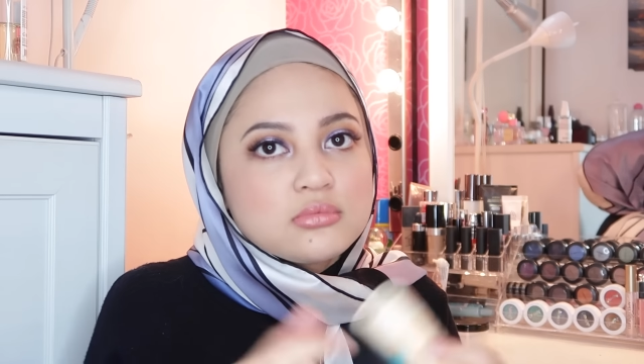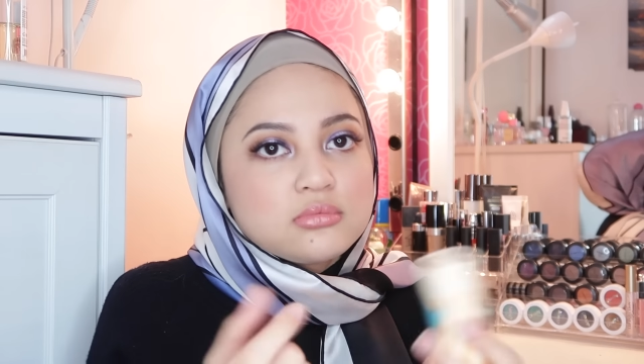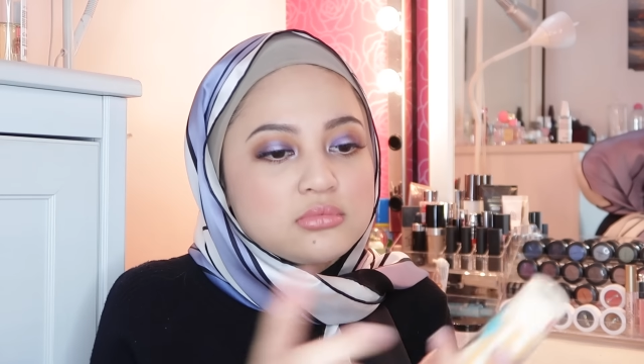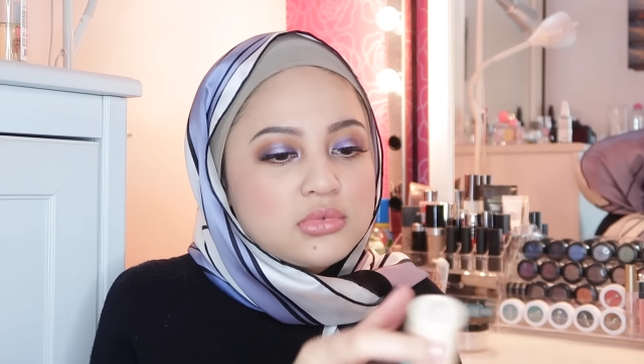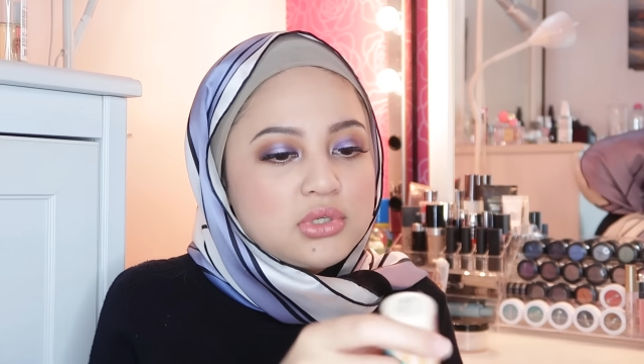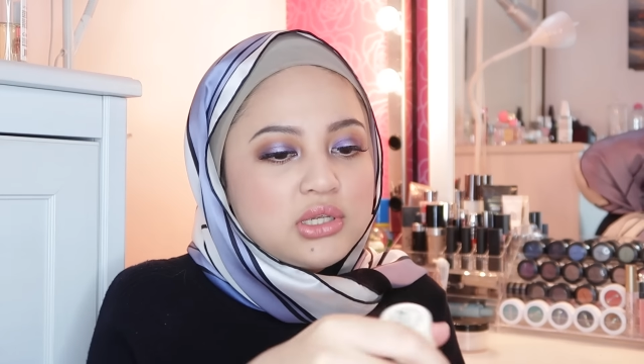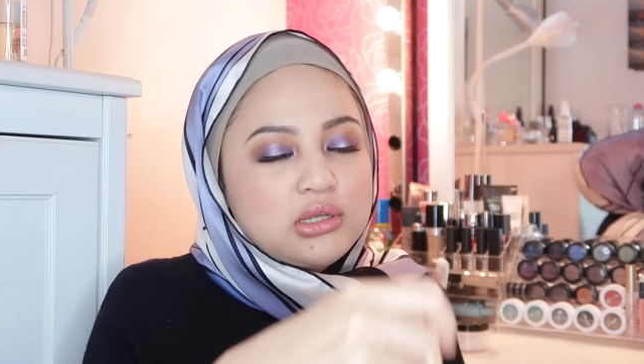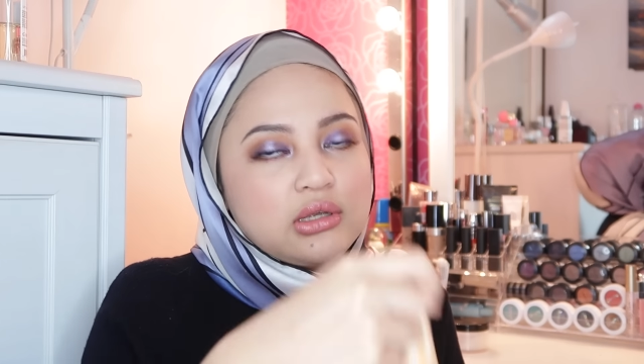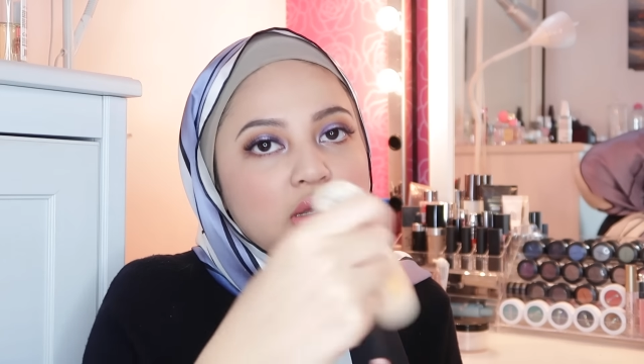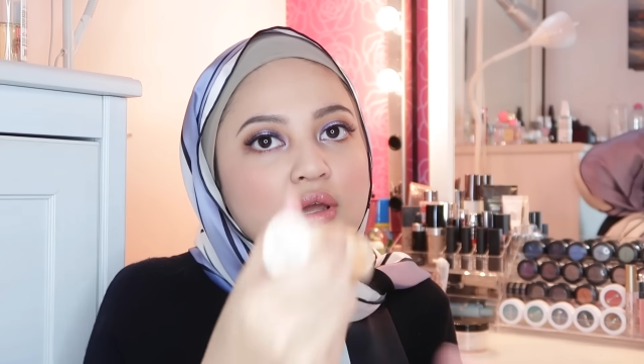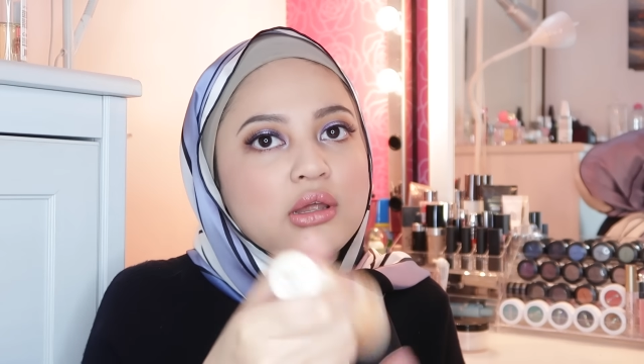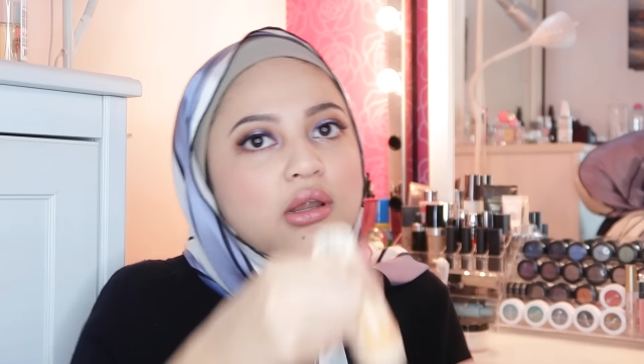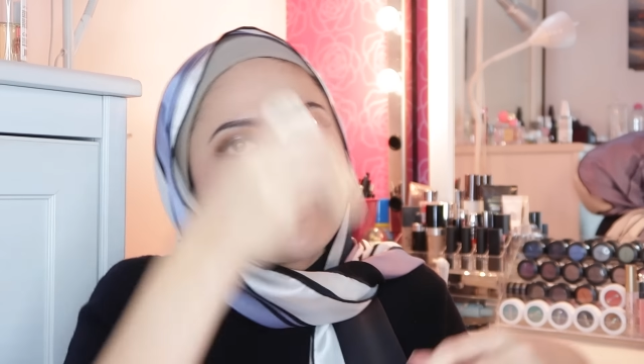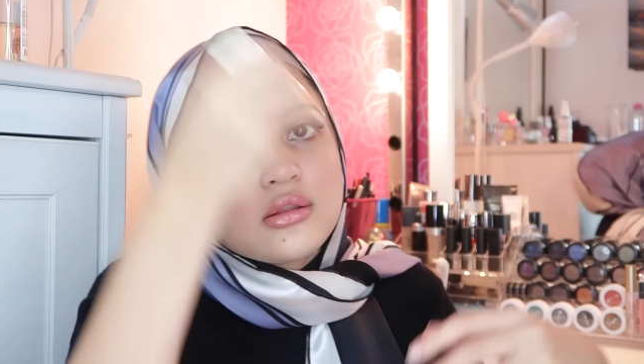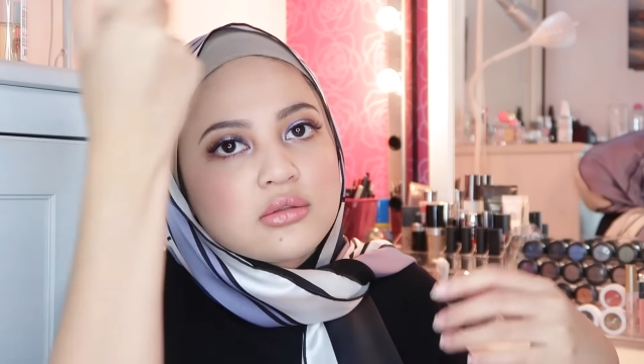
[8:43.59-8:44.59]
ni
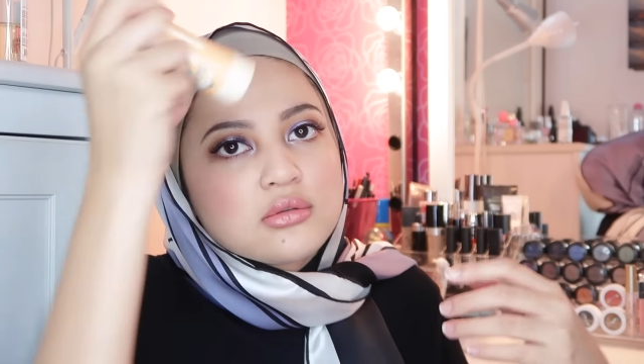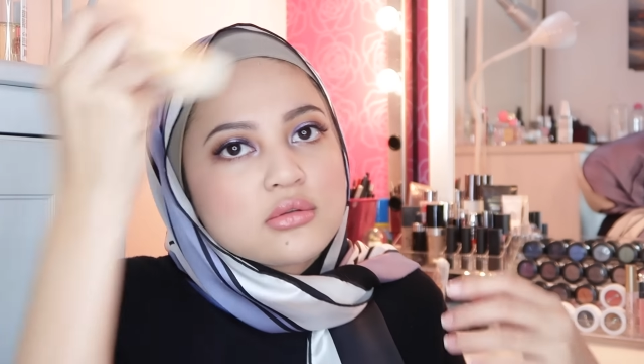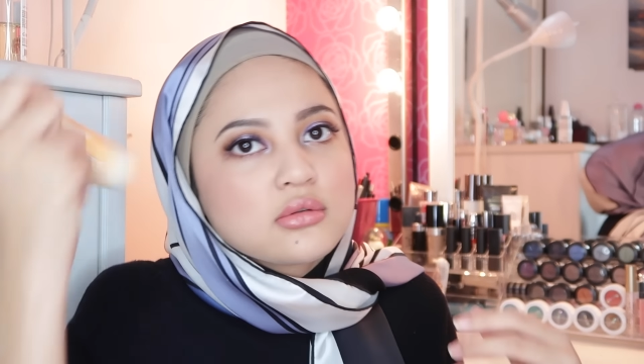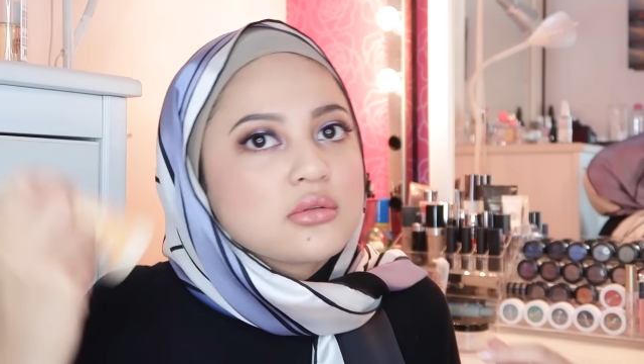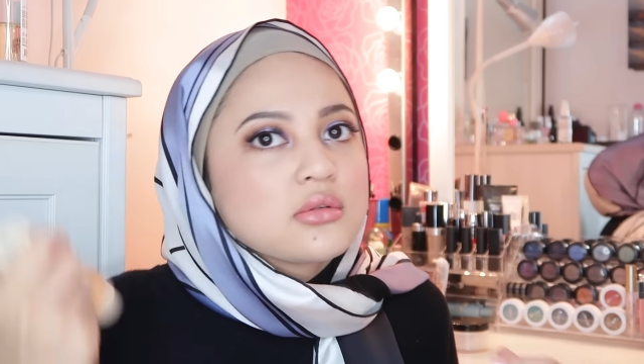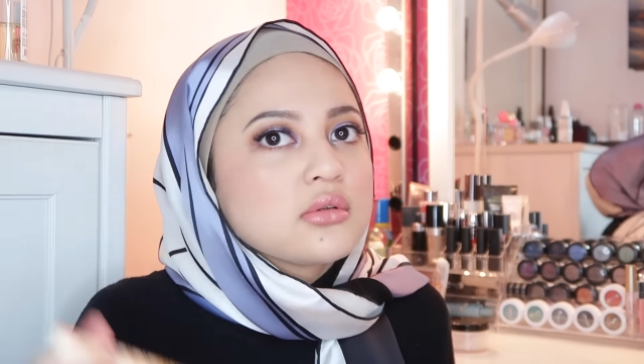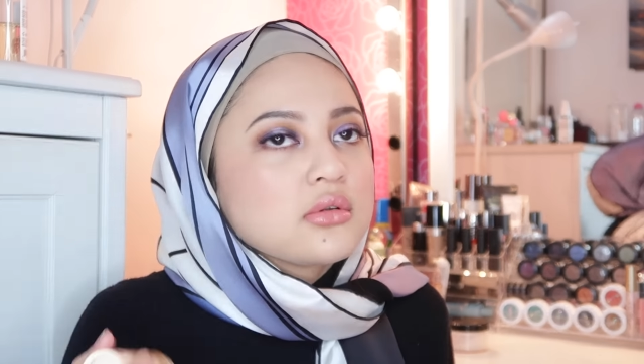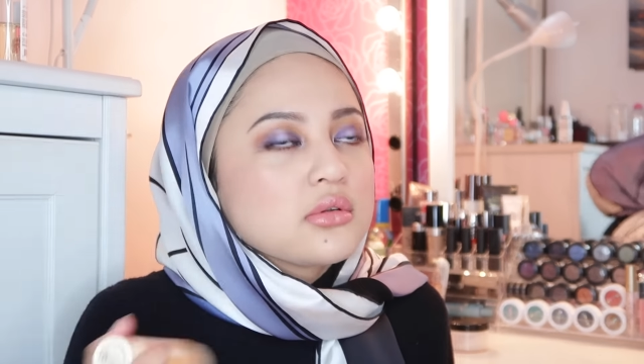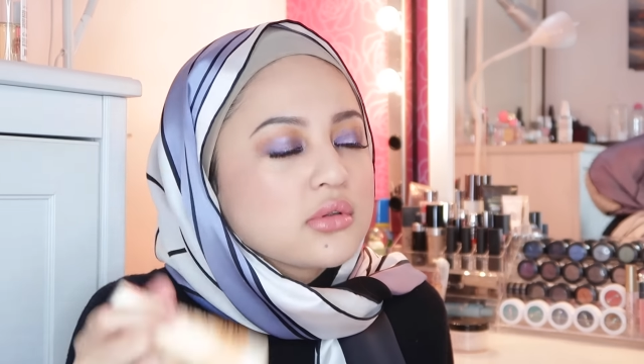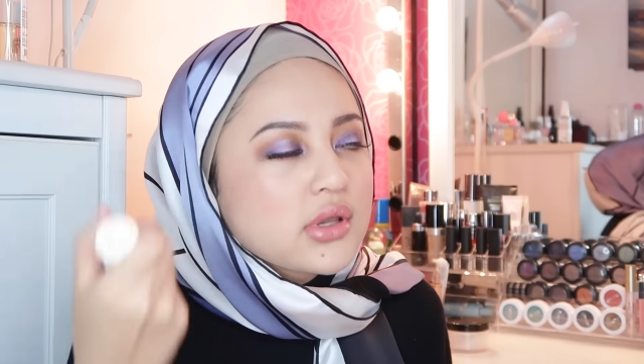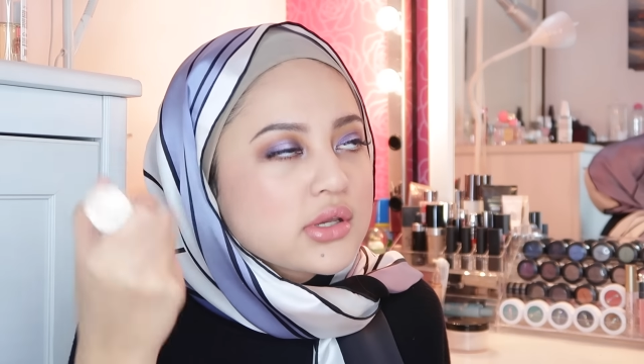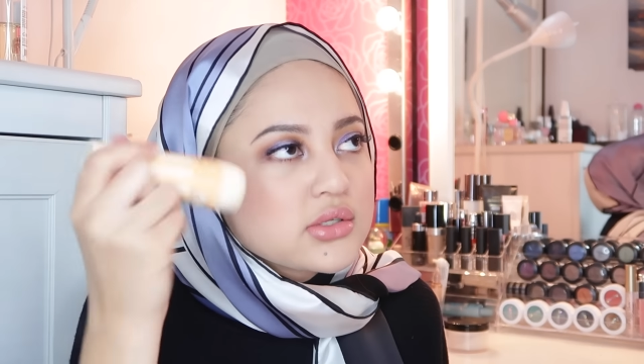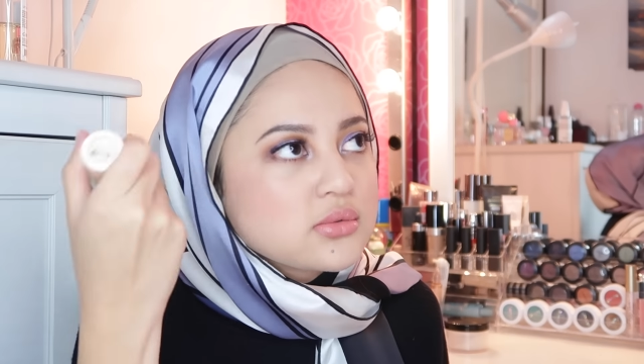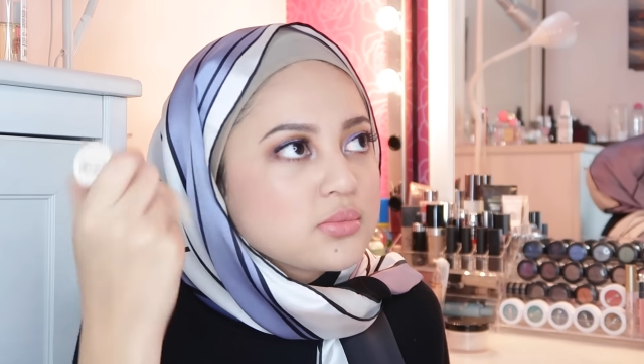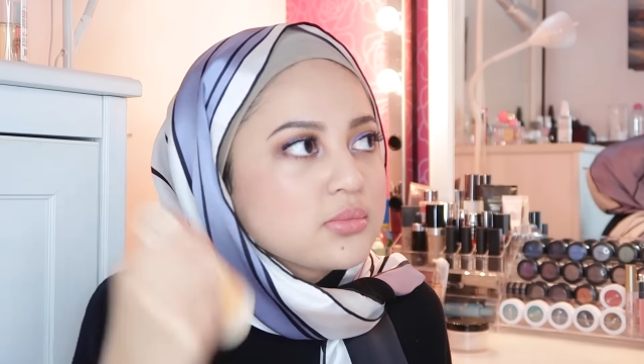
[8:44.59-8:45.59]
and then
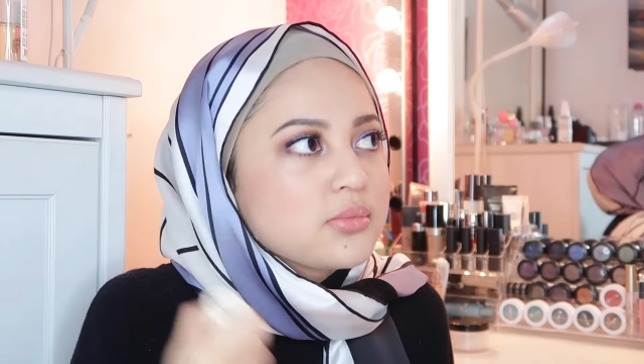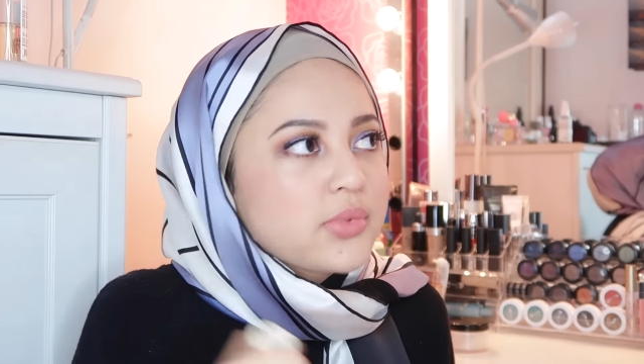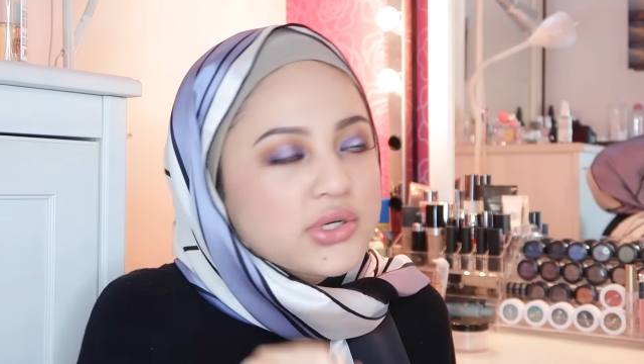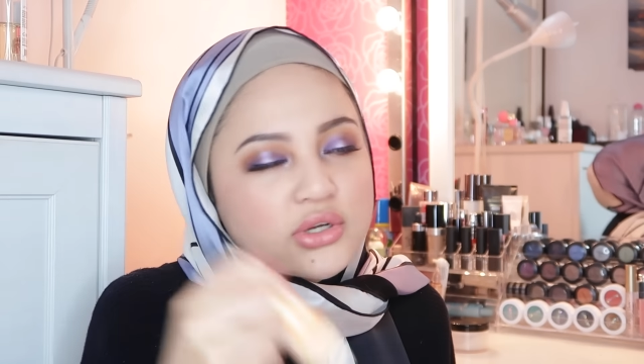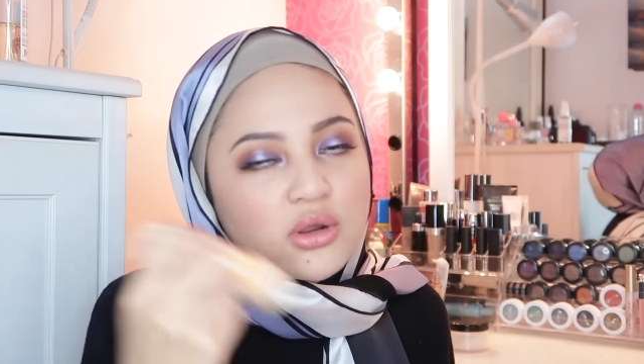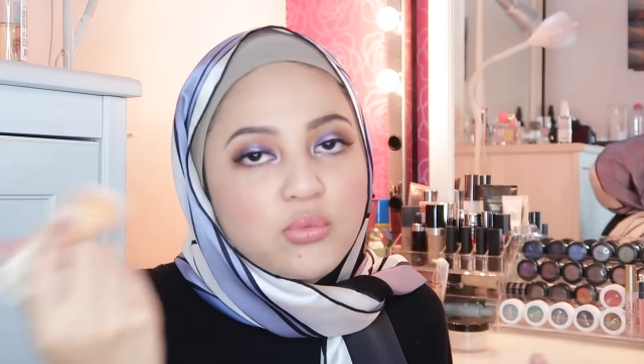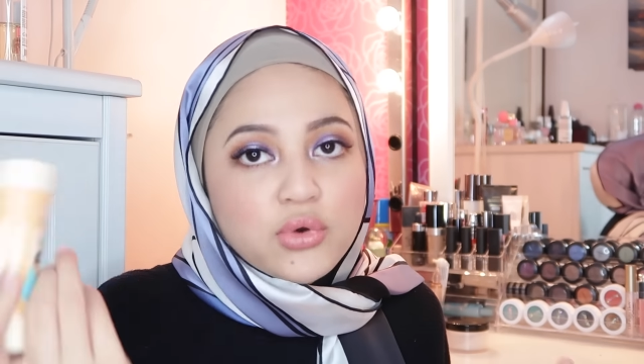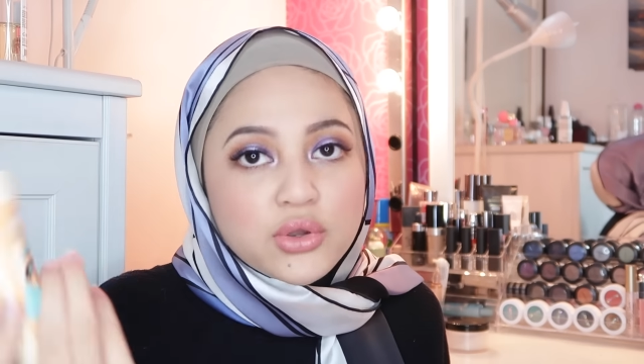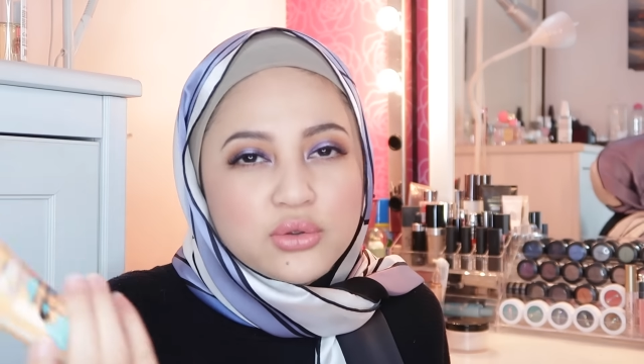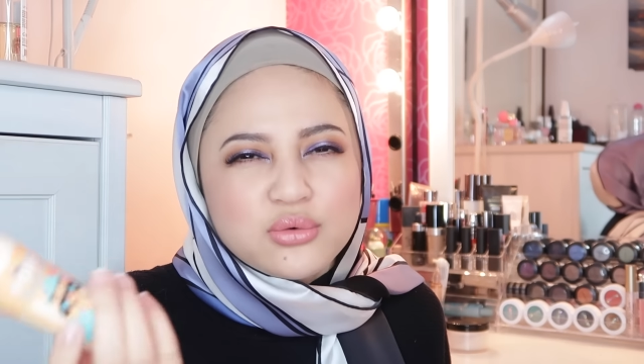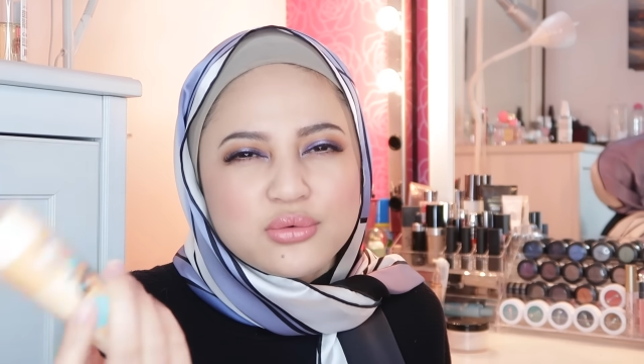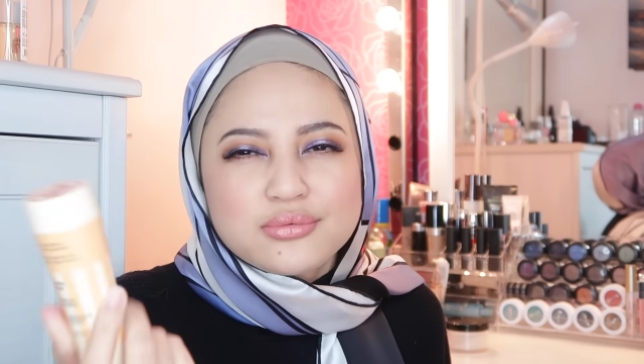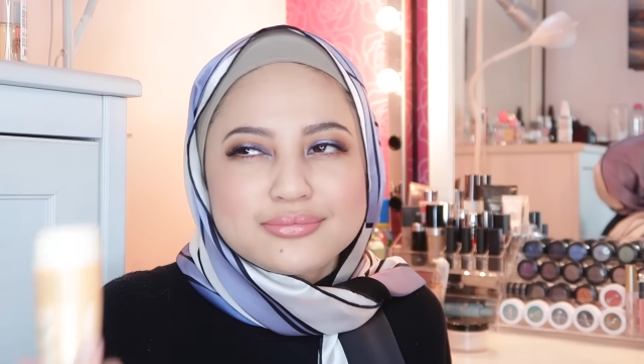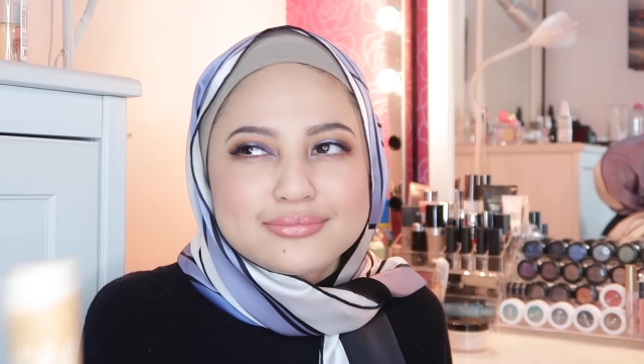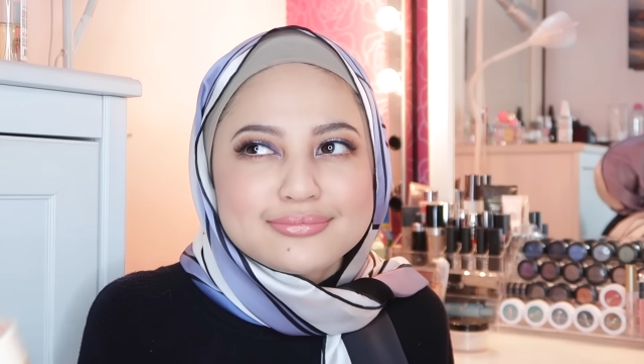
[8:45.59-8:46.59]
just brush kat muka you.